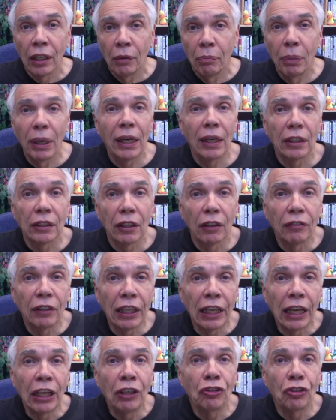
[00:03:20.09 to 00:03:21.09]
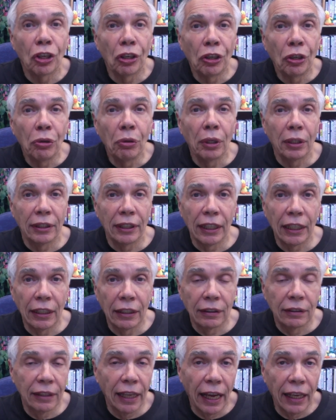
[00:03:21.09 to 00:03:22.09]
because of the
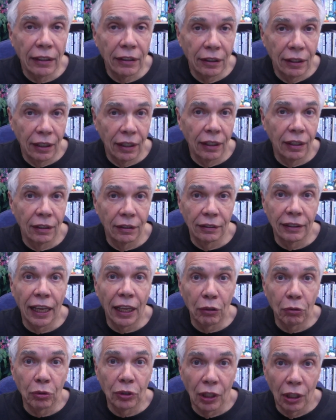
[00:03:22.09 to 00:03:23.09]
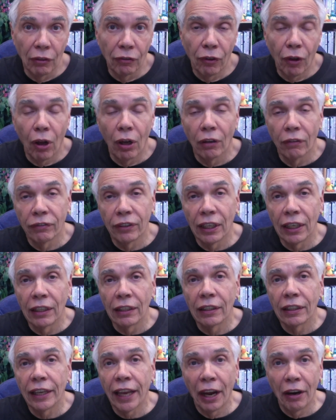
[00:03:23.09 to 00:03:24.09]
ingenuity that was involved in
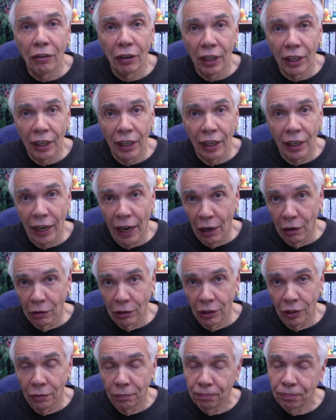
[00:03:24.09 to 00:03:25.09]
carrying it out.